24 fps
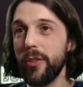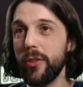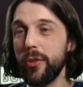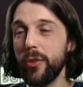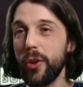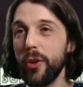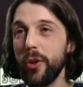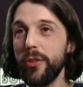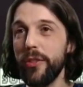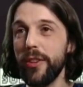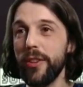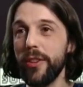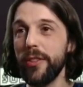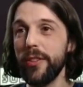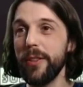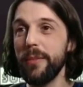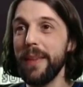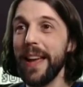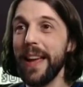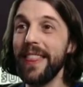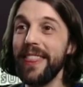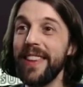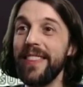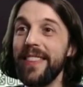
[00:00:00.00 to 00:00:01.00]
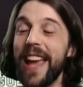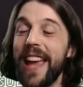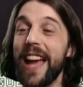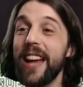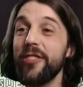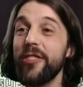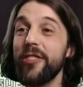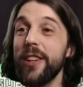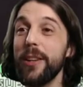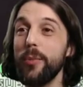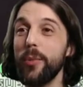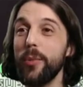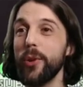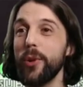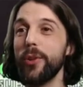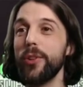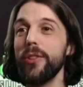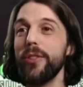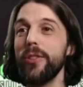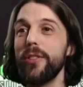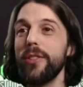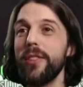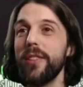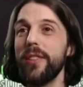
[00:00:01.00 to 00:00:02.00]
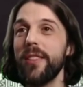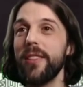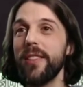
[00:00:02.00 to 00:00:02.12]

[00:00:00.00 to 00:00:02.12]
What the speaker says: drone system. And this actually worked,